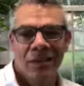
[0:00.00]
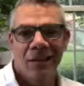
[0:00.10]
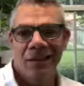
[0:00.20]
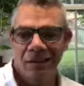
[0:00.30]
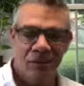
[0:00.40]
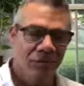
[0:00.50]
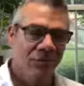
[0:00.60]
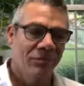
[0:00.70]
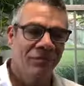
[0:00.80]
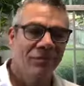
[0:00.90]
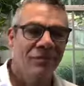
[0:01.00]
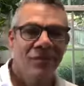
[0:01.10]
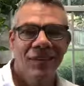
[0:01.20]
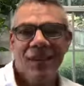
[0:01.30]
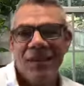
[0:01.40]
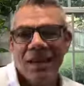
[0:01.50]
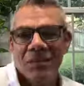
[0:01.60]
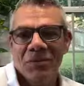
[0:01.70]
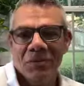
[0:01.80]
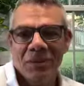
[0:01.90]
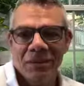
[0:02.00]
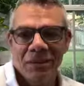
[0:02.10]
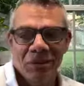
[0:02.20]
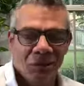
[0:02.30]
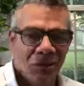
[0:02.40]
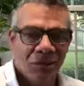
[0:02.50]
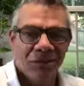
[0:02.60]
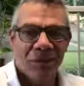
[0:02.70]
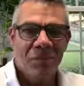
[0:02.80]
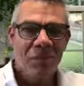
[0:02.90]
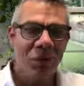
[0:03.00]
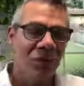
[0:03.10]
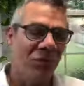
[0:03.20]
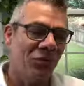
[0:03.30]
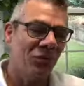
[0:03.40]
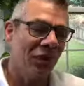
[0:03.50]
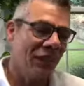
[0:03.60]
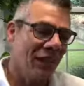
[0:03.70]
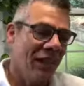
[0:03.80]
I know, gotta have the fun too. I'm a Marvel freak.